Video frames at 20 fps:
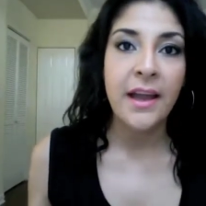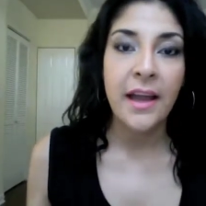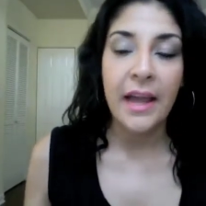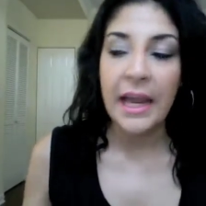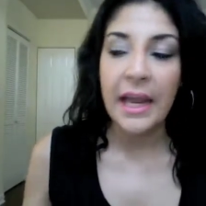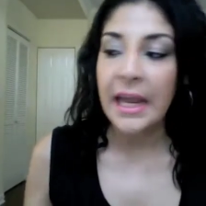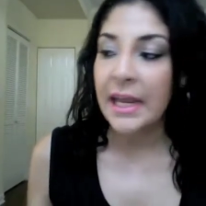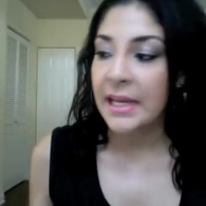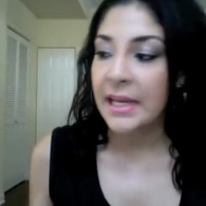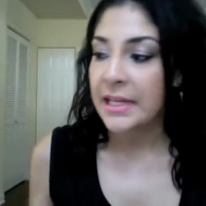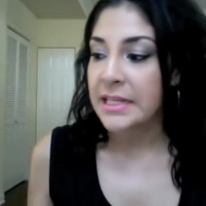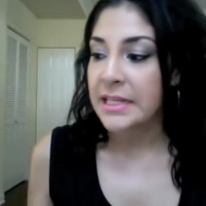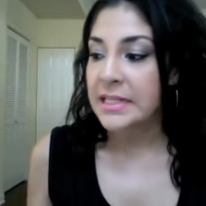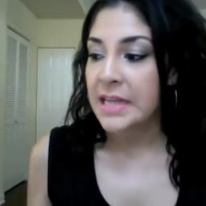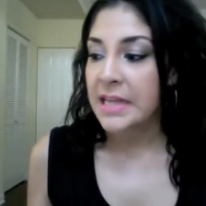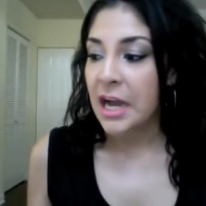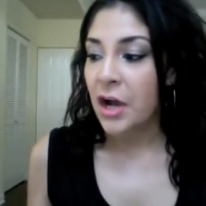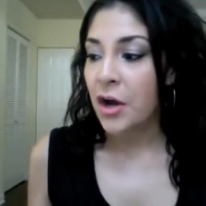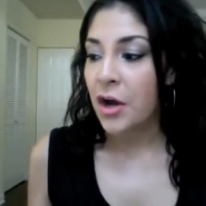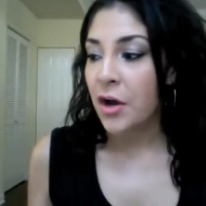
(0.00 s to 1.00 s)
and
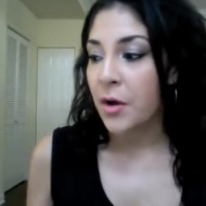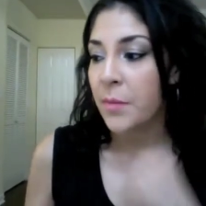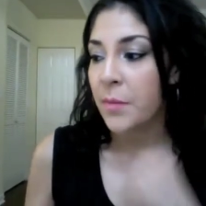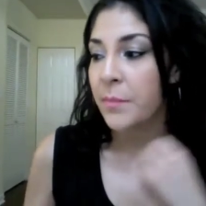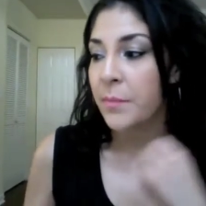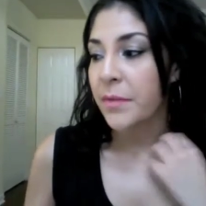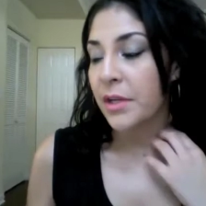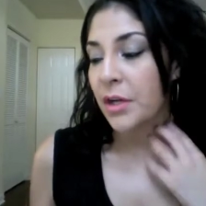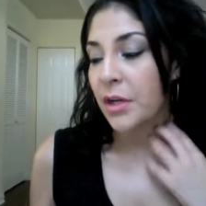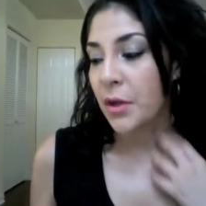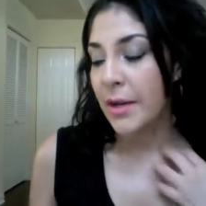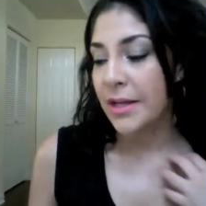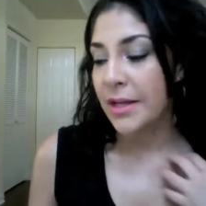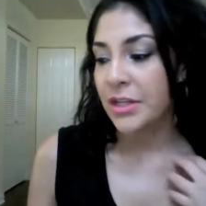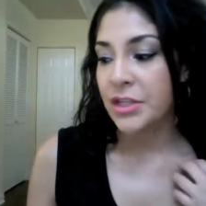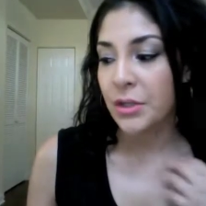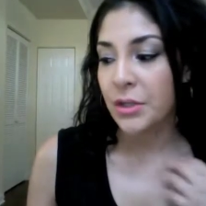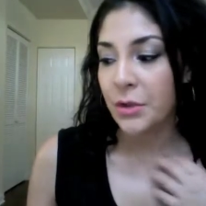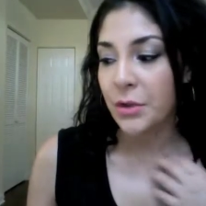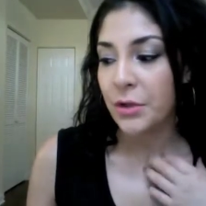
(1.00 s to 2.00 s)
I'm um, gonna go ahead
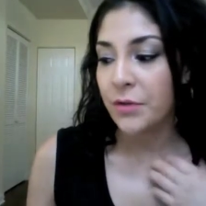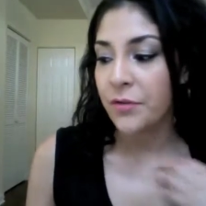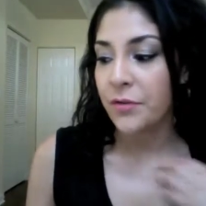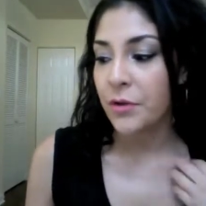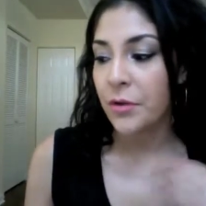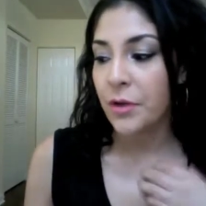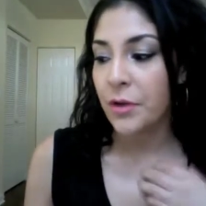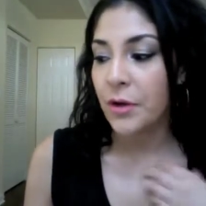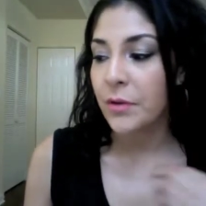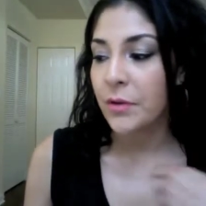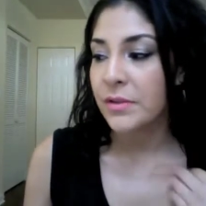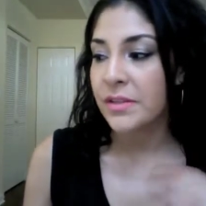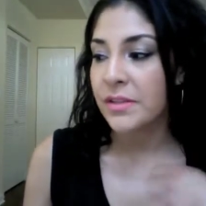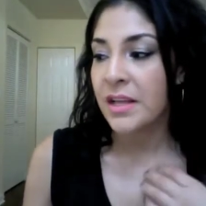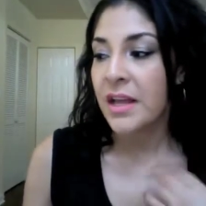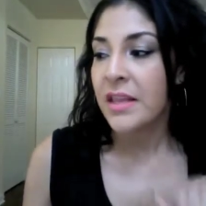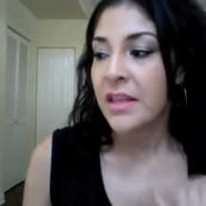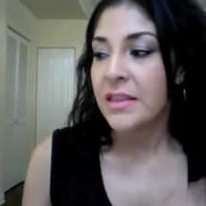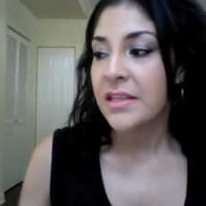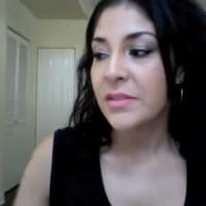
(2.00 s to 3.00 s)
and show you a few of those
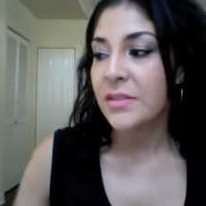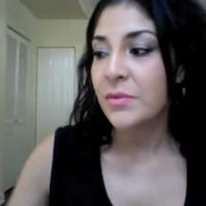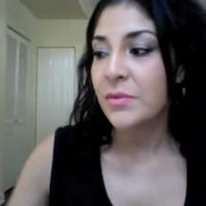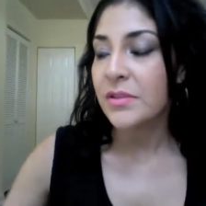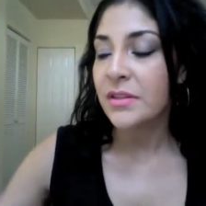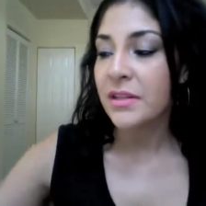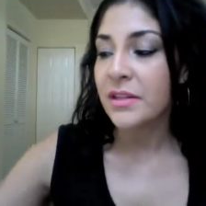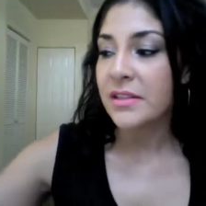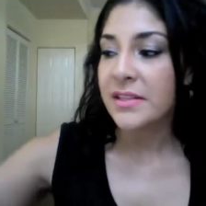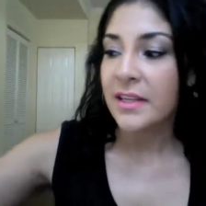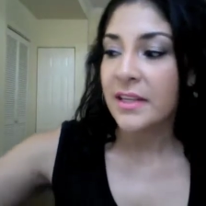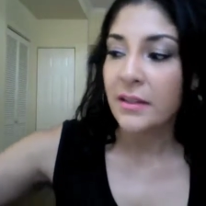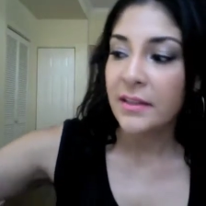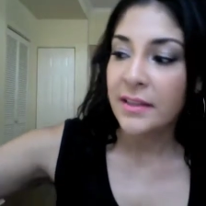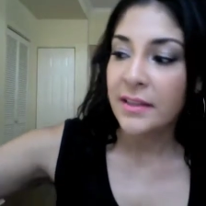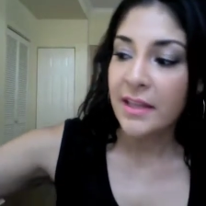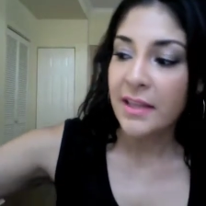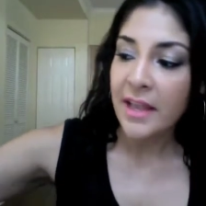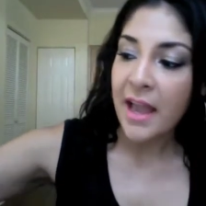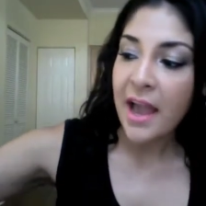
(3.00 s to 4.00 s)
this was on a sale
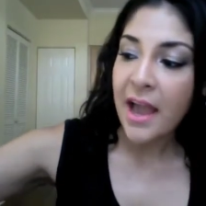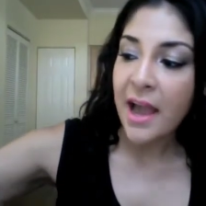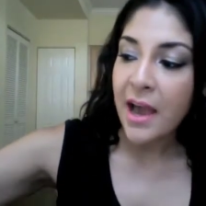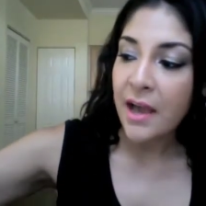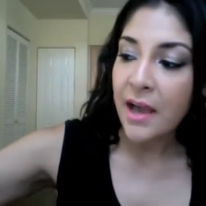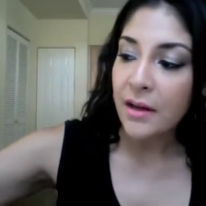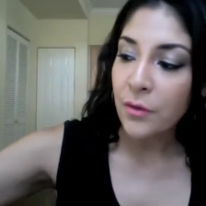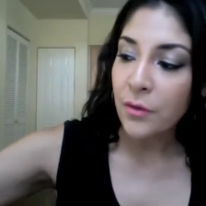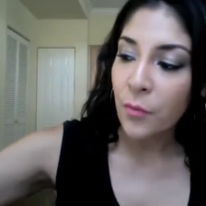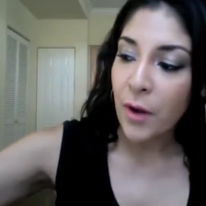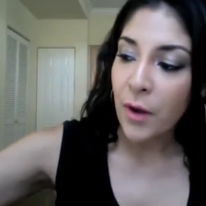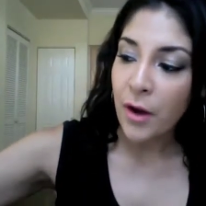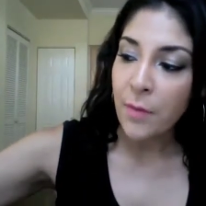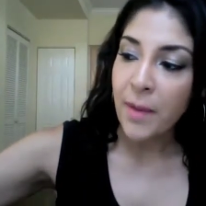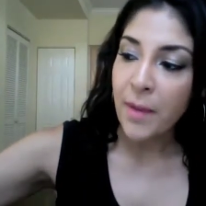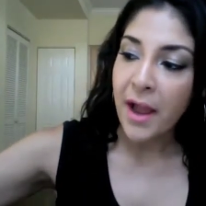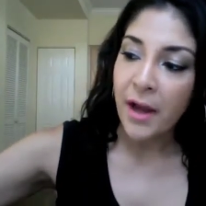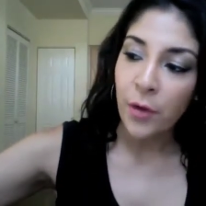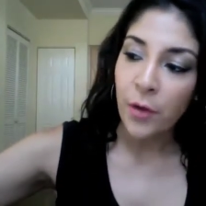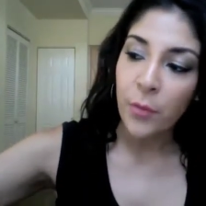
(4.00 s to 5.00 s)
that they had a while
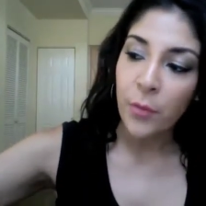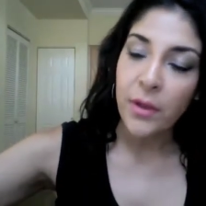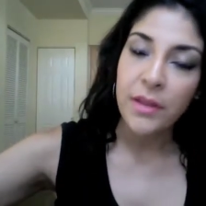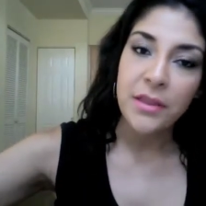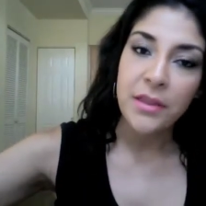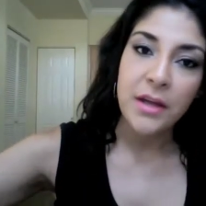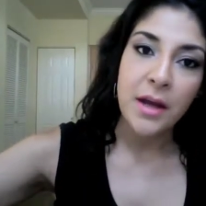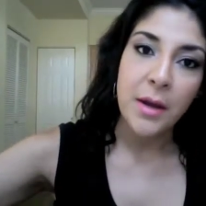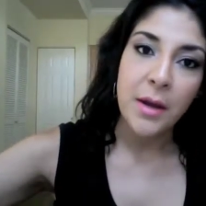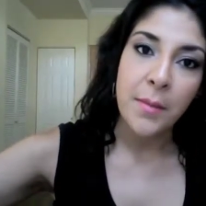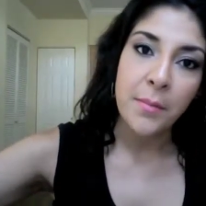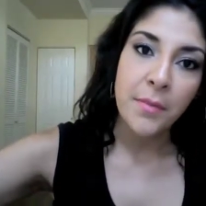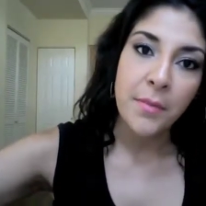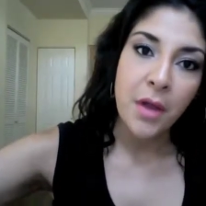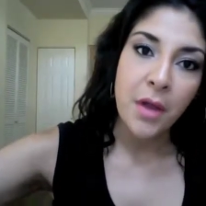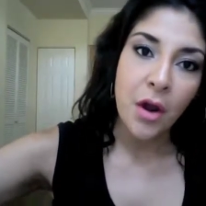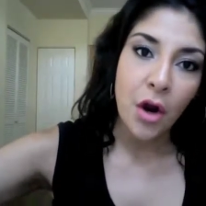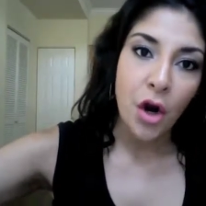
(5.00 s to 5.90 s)
back with um,